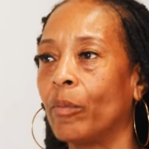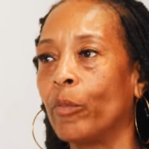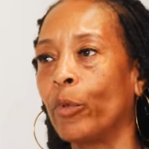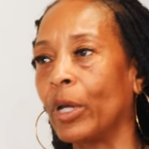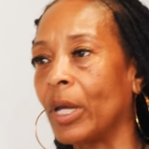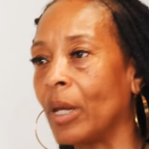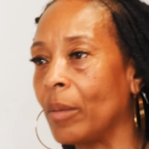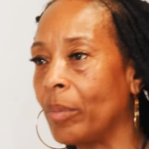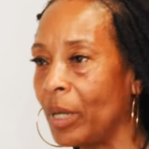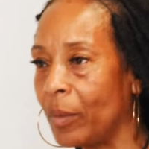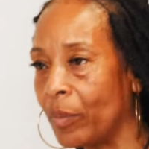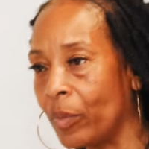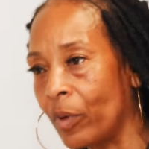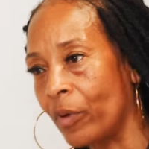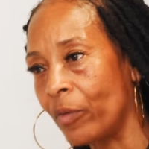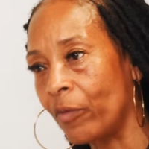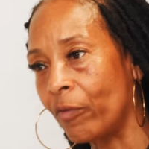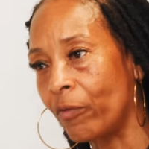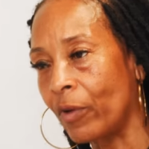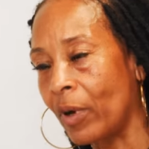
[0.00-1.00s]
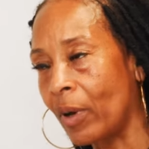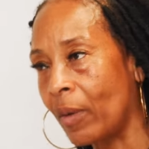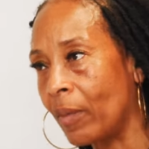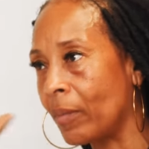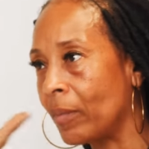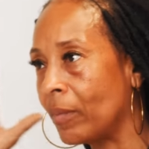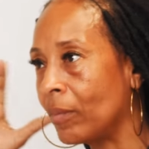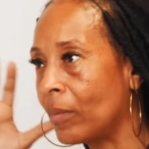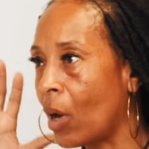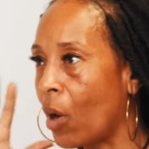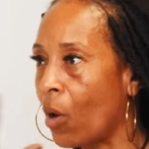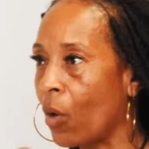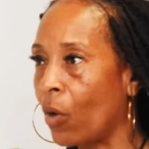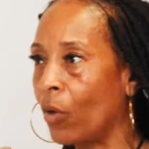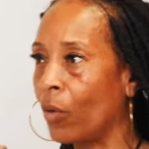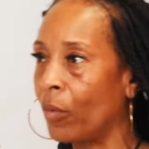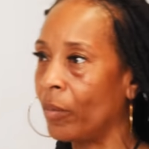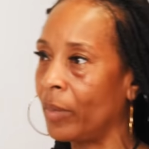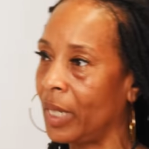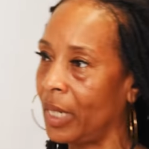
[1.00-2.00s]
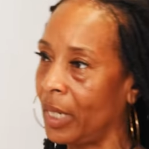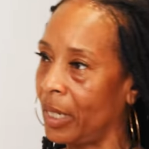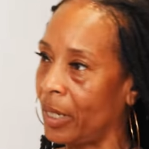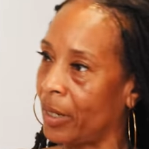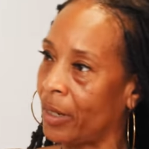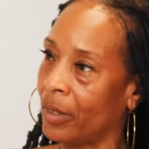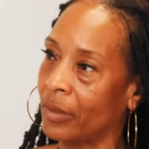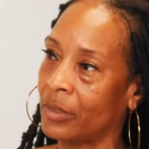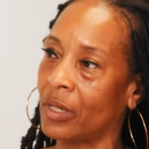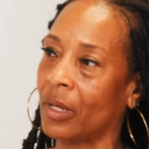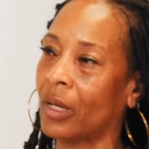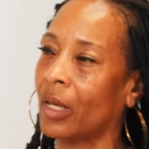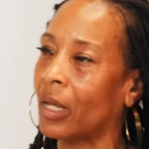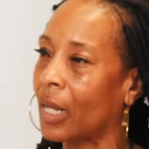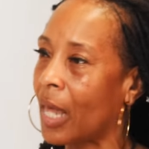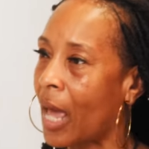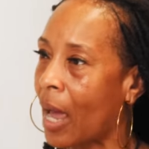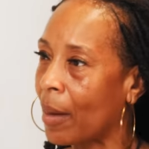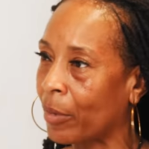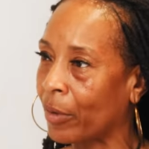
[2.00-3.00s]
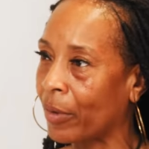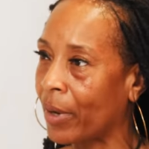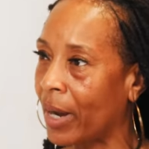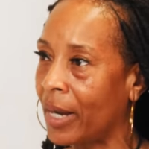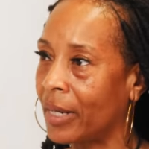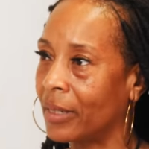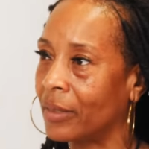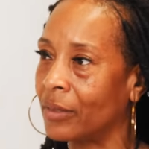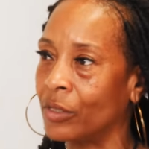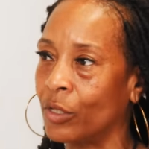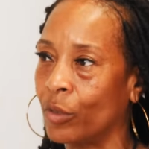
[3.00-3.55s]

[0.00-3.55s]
Bringing people from home here mm-hmm. to collaborate and